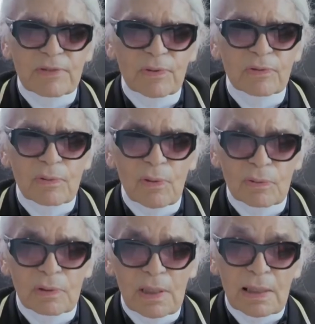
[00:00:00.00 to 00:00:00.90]
prize for the
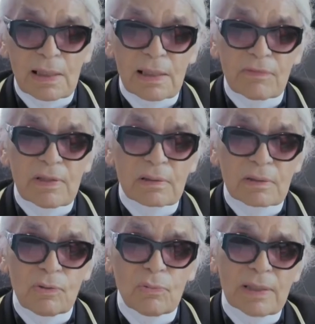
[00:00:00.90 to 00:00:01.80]
coat, and there were
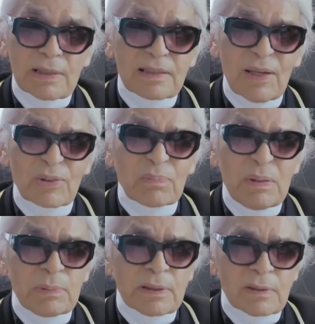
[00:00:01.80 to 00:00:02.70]
200,000
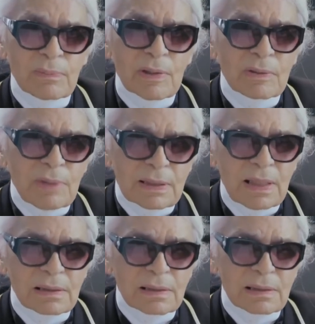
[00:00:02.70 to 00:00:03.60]
people in the world who had
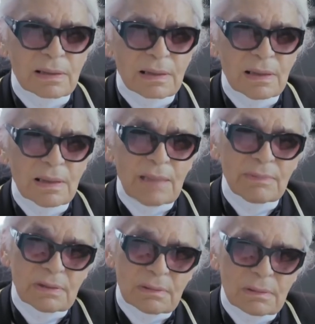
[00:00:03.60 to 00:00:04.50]
done this thing. I
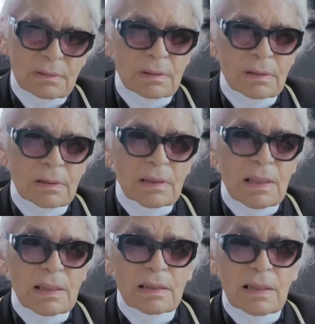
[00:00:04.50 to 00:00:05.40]
mean,
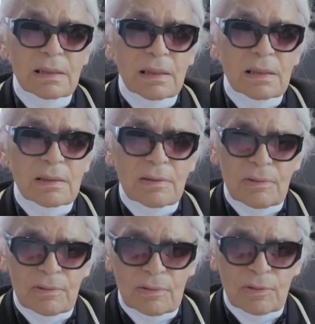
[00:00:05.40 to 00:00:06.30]
and then
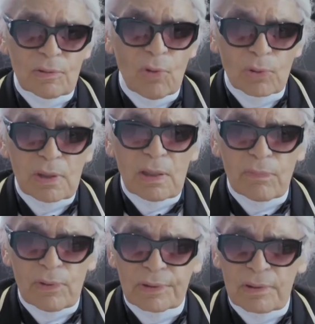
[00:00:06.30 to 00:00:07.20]
the coat
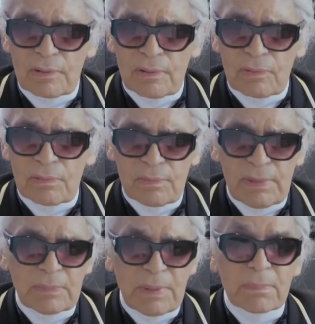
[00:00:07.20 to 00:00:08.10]
was
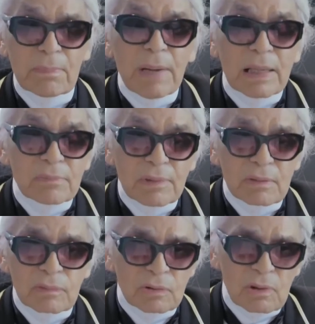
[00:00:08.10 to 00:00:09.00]
made by
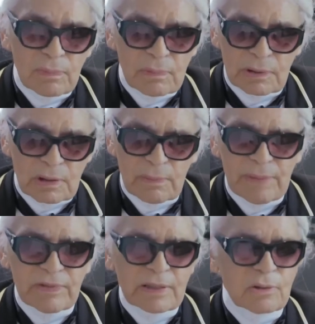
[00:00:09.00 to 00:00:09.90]
Balmain, was a
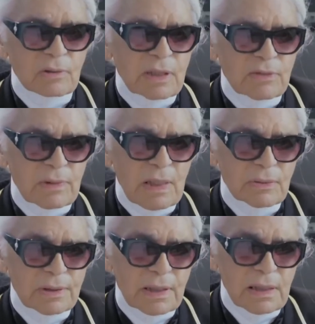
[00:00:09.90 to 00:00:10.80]
quite very successful
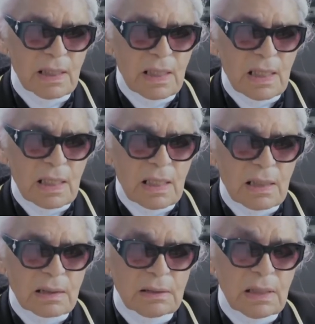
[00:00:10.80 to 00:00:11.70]
house then,
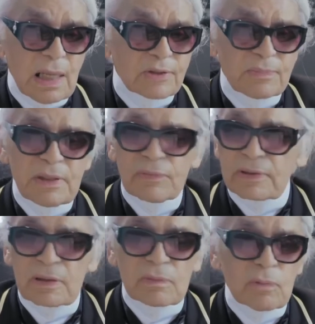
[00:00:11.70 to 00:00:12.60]
and he asked me if
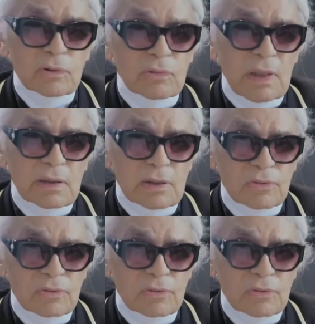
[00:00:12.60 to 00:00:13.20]
I didn't want to enter